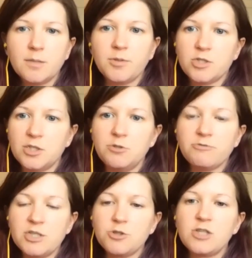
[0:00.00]
the person whose
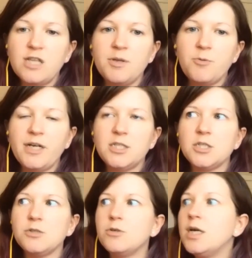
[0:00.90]
research lab you went
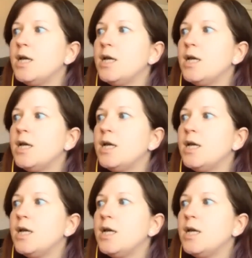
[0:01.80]
into.